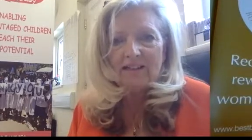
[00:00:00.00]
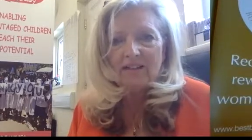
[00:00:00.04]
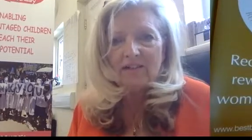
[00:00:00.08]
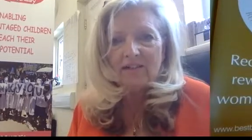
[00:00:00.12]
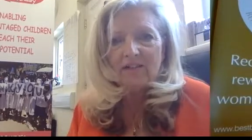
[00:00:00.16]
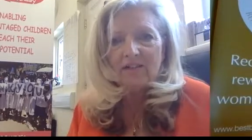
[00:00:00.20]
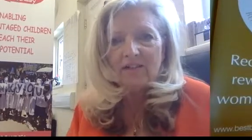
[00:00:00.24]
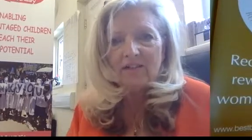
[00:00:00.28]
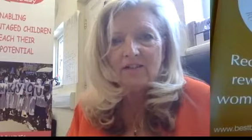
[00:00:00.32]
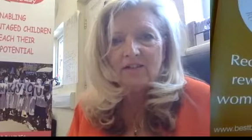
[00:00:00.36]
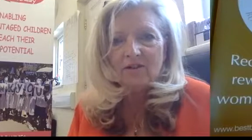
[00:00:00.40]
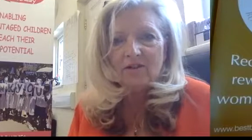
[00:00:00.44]

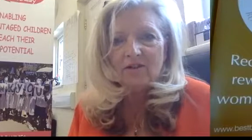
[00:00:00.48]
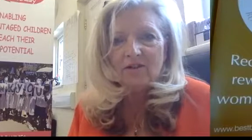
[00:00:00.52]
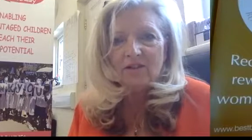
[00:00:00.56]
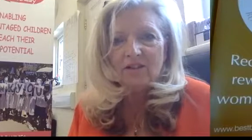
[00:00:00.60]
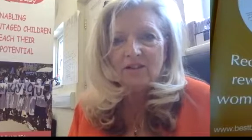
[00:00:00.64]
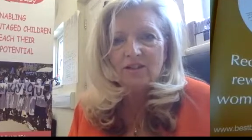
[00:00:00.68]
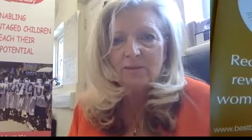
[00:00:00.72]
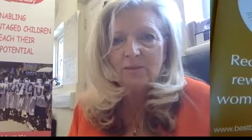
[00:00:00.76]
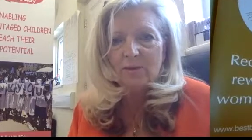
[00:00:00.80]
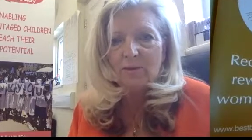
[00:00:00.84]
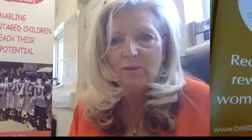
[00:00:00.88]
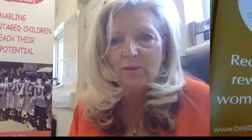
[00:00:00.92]
just
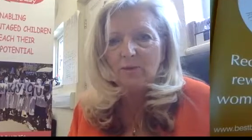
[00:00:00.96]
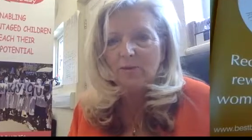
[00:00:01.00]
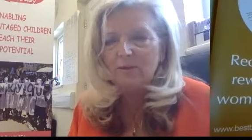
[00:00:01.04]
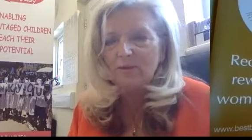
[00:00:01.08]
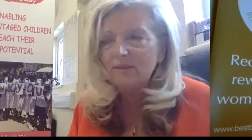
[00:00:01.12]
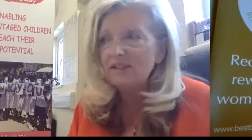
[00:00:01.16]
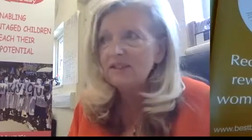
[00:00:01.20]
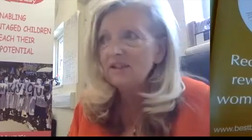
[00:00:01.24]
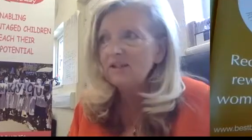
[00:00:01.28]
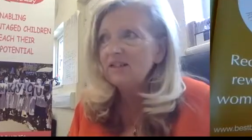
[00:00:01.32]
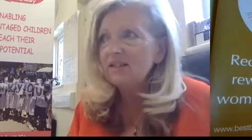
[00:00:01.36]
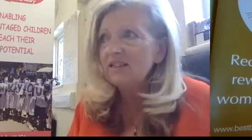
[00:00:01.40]
couldn't support them.
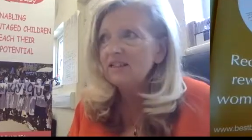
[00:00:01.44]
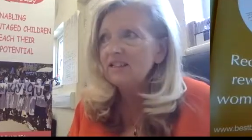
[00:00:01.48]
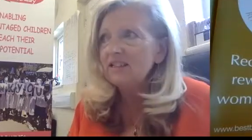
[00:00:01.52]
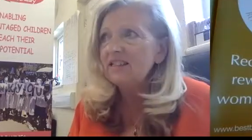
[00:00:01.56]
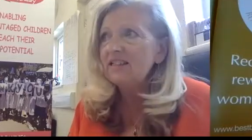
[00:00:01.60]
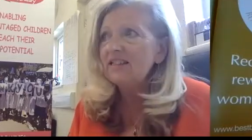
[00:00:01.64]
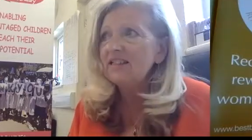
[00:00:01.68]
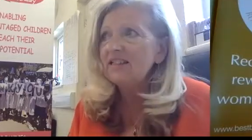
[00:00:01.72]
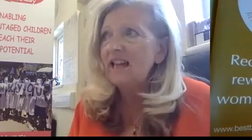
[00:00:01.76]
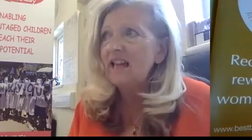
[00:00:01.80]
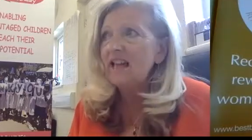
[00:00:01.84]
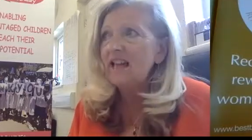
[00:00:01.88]
So
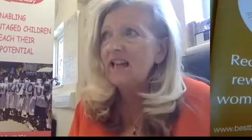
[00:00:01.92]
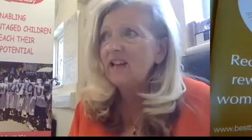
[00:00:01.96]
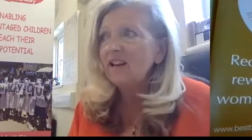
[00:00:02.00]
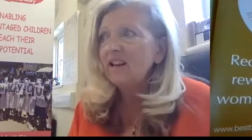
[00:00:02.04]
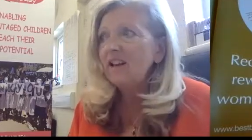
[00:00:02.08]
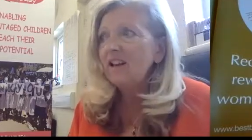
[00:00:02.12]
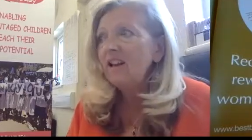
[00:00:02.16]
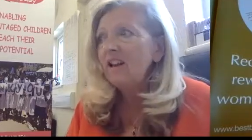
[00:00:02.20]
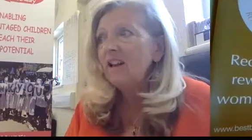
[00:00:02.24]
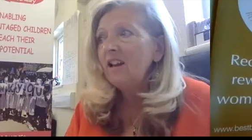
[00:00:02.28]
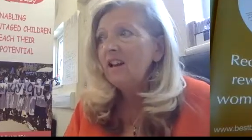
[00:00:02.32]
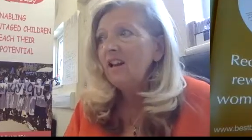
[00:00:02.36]
since
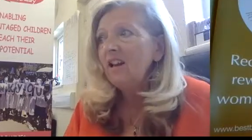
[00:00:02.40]
then,